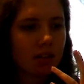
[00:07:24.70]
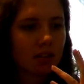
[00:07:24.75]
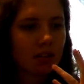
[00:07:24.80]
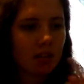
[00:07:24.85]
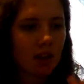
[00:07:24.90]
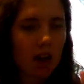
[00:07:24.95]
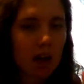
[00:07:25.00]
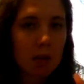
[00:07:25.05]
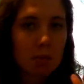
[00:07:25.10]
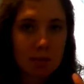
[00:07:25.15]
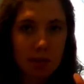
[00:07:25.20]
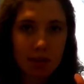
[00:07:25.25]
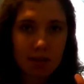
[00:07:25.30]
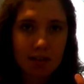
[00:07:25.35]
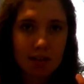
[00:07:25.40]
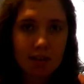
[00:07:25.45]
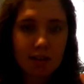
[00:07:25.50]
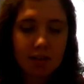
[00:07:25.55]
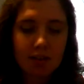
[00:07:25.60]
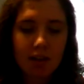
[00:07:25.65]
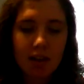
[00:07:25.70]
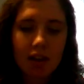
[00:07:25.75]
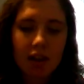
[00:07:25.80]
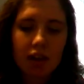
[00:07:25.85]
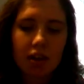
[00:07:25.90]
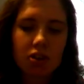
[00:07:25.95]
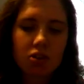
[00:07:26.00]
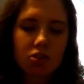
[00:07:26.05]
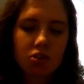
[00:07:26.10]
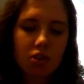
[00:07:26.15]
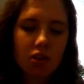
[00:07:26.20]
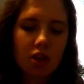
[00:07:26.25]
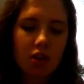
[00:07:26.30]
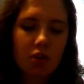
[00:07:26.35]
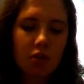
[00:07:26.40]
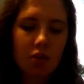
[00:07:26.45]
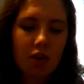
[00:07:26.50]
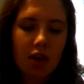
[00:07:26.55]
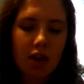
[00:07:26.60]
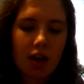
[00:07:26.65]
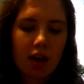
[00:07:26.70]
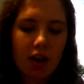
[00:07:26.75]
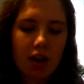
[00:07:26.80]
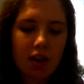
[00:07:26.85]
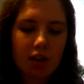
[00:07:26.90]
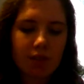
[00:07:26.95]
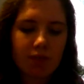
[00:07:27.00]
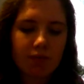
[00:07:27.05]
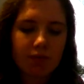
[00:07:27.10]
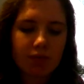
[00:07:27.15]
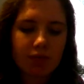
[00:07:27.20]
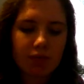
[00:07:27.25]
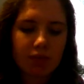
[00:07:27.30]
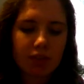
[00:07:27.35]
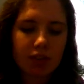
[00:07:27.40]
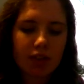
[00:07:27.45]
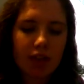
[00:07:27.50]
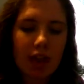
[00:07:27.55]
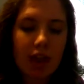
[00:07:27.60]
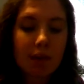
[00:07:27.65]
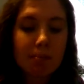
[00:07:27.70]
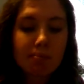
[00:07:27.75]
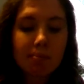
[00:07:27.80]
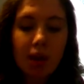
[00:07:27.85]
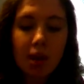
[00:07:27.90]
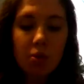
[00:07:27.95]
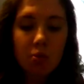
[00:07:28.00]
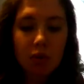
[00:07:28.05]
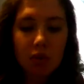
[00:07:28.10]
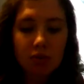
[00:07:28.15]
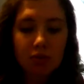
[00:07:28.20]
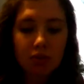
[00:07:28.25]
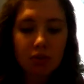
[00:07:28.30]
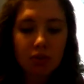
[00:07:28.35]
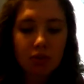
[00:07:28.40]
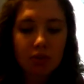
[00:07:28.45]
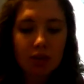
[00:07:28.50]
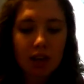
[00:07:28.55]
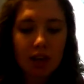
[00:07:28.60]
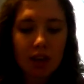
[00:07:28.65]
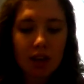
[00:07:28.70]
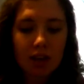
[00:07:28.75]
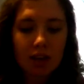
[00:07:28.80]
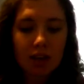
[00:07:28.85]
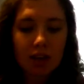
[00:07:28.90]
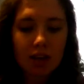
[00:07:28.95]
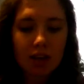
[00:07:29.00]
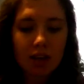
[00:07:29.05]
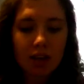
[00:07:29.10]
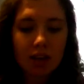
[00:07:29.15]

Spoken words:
type there is. So it might work for your skin.